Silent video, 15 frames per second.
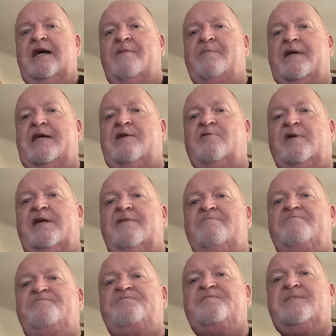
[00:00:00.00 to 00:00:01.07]
But anyway,
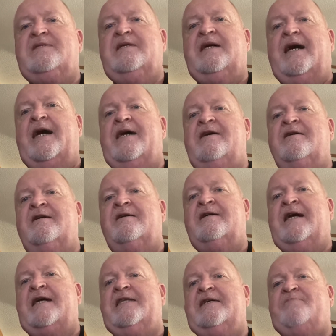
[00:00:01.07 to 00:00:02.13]

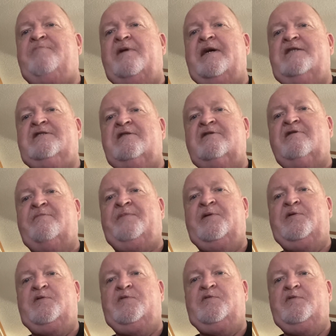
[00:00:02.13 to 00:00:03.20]
I did play a little
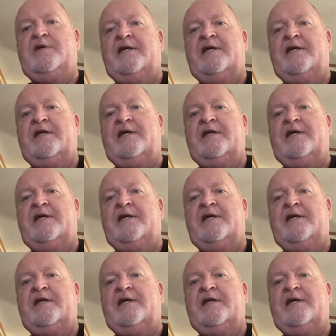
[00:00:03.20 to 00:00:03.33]
pool,